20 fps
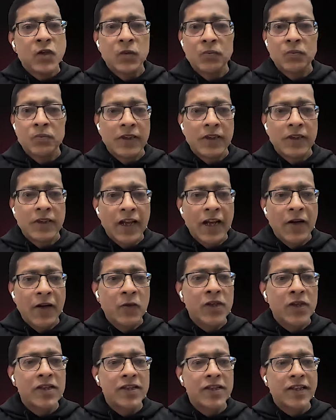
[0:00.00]
So
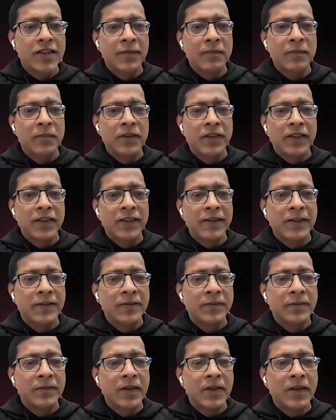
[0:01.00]
it was
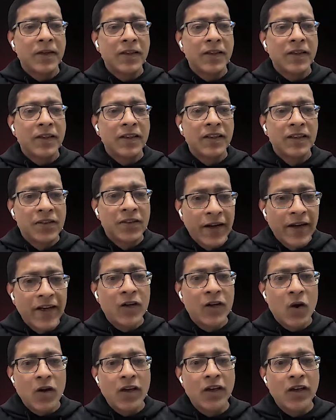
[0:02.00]

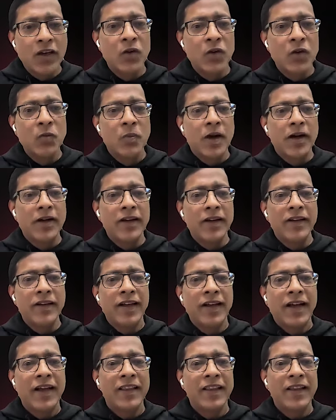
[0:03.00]
great talking to you,
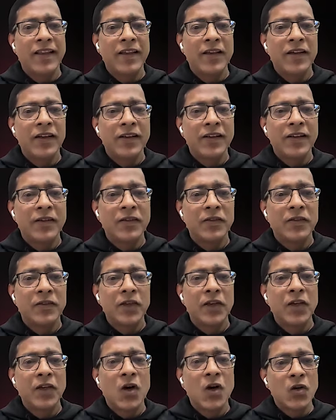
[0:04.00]
Martin. I think
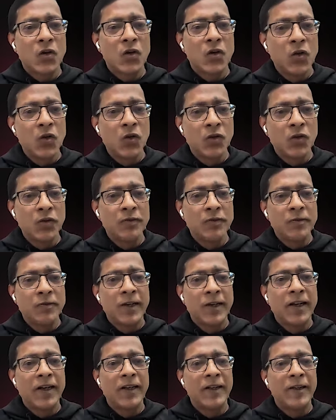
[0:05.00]
we got to know
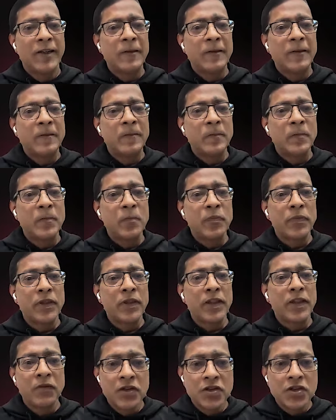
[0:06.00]

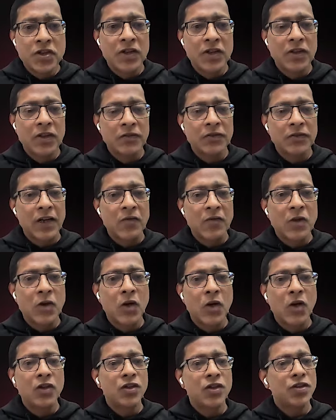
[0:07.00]
the vision of
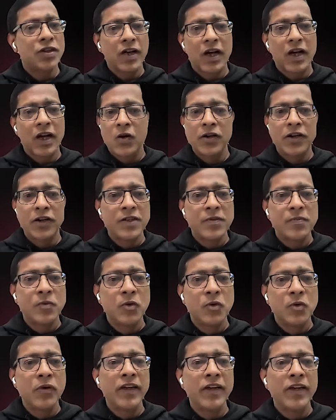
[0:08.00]
Avalanche, how it
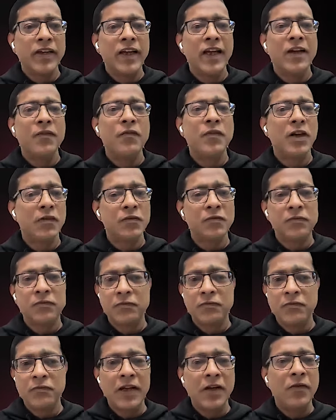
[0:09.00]
is moving, and we are
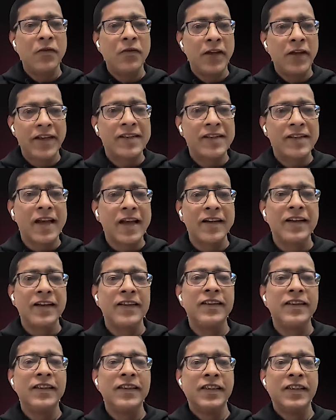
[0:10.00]
very, very
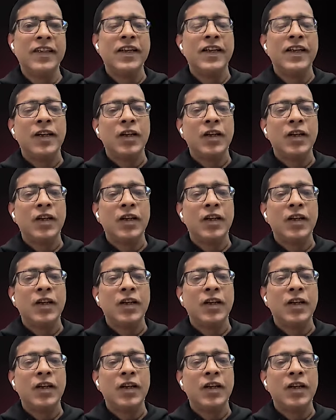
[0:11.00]
excited